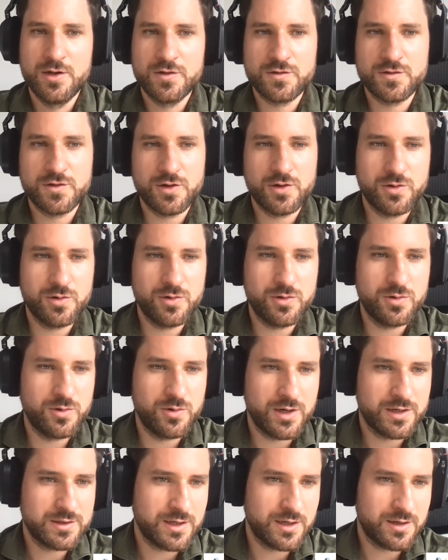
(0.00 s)

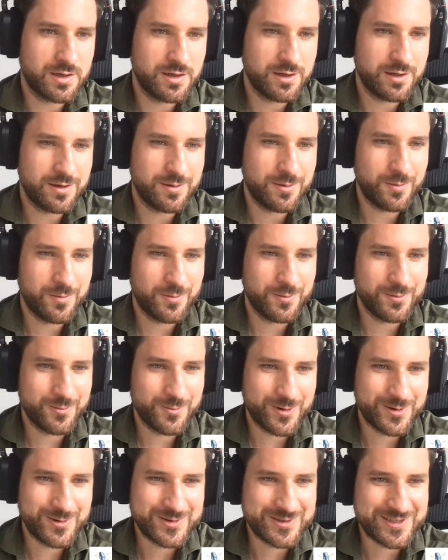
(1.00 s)
So exactly,
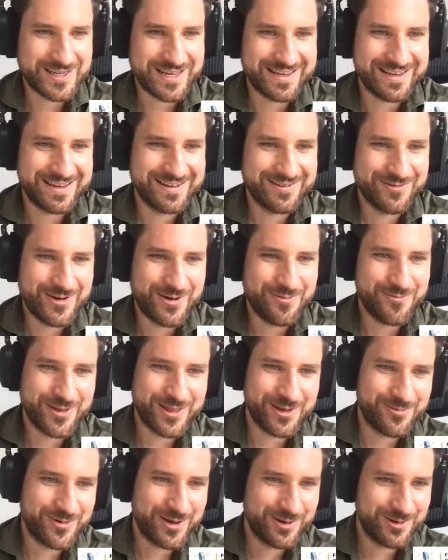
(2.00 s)
when you say
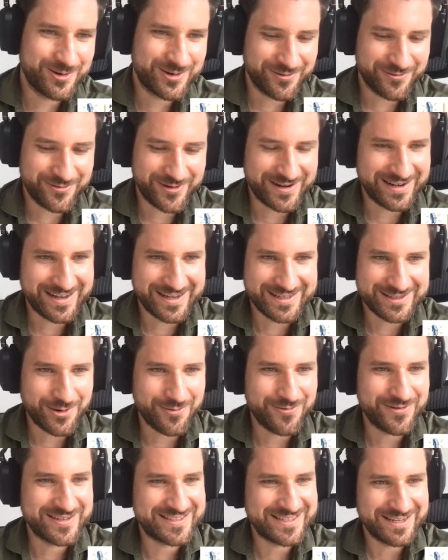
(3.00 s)
whether we are looking for clients,
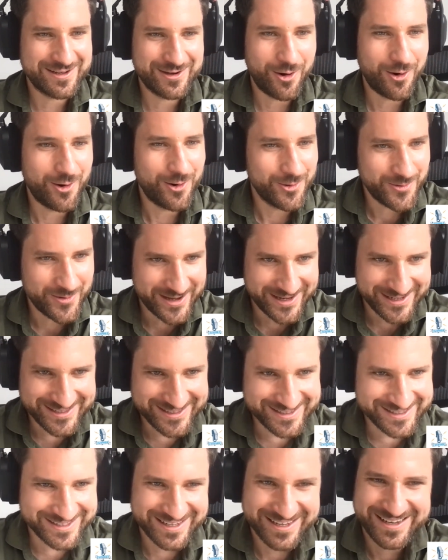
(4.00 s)
obviously
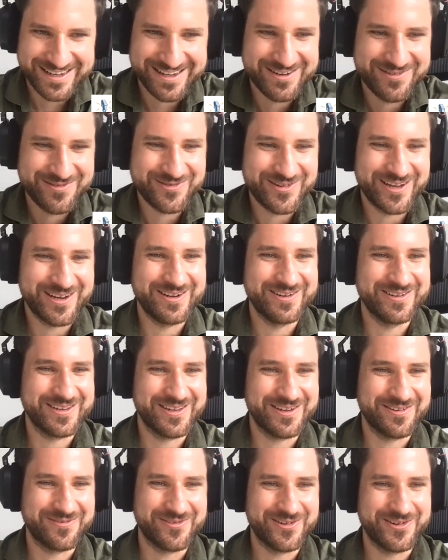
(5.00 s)
always we are
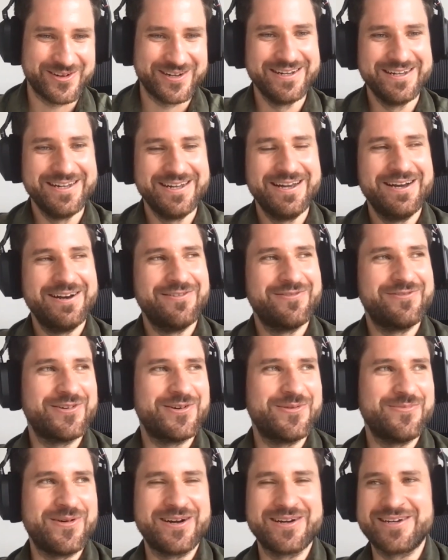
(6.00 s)
looking for
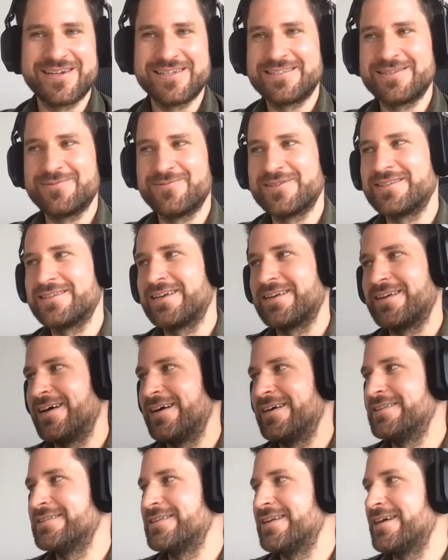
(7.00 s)
more customers and
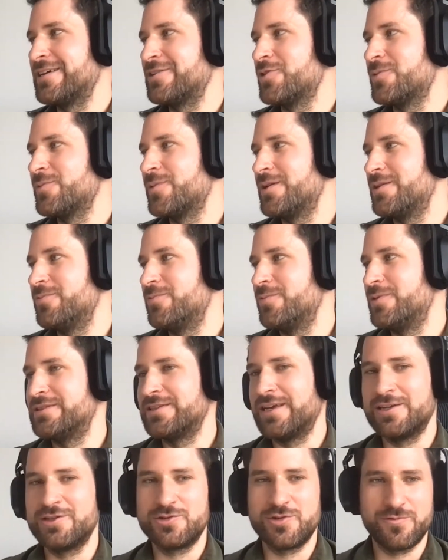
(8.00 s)
clients. Like normally we
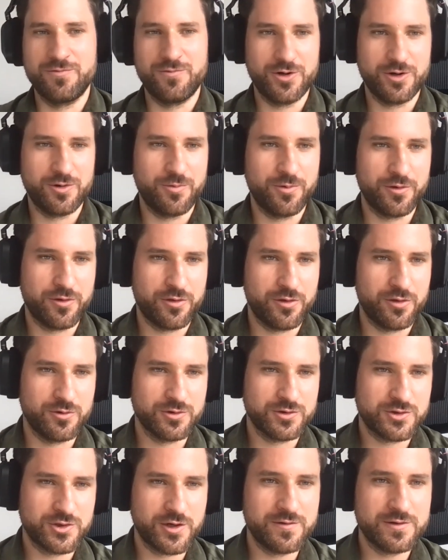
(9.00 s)
tend to work with
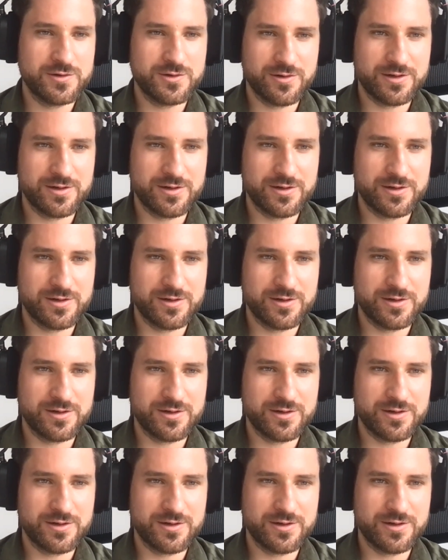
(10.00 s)
those service